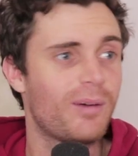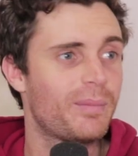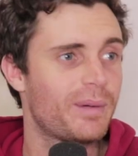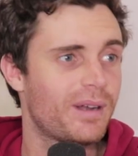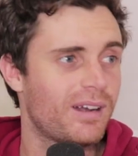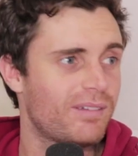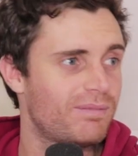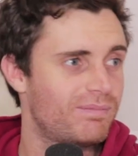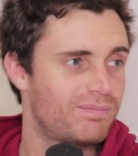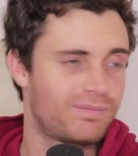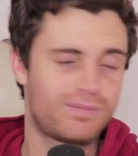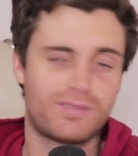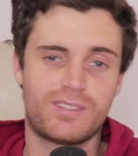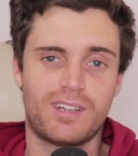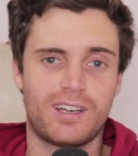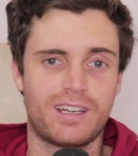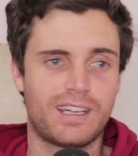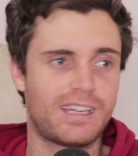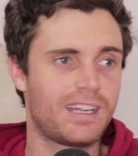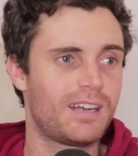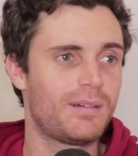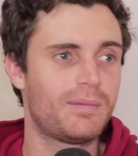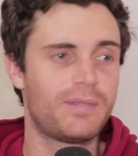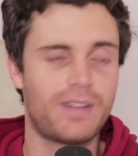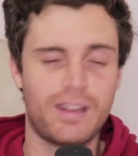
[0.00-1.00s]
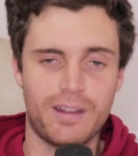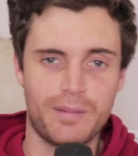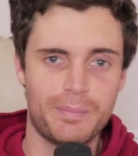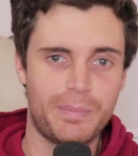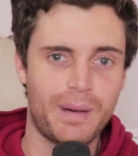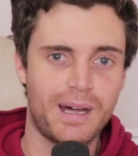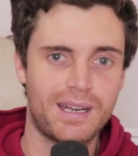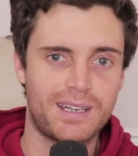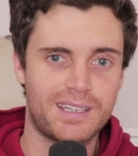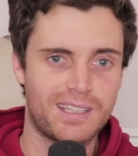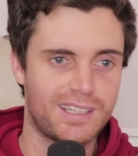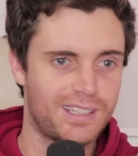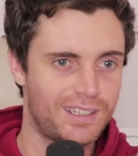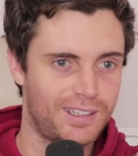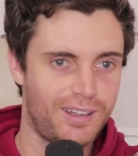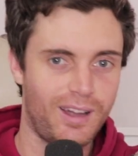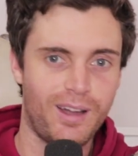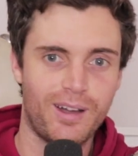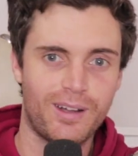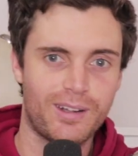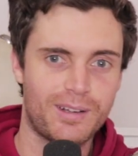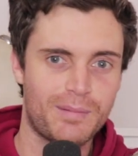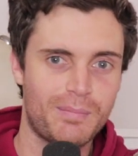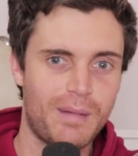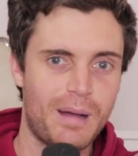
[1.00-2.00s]
but I've got to get another Bundy and
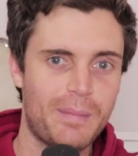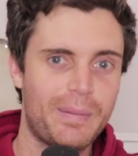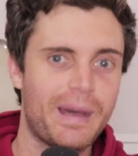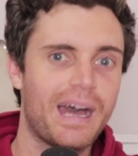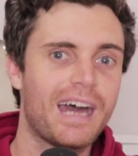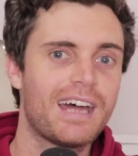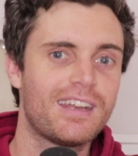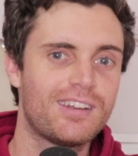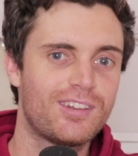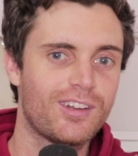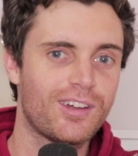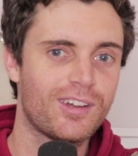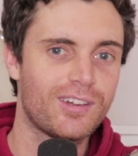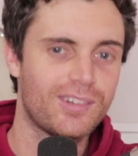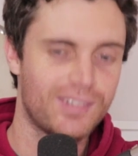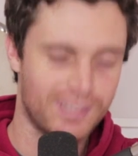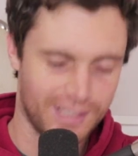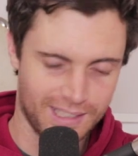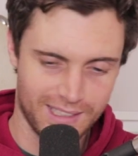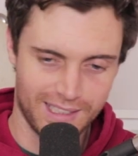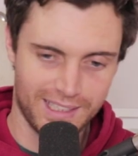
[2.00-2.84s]
Coke. My bad, dude.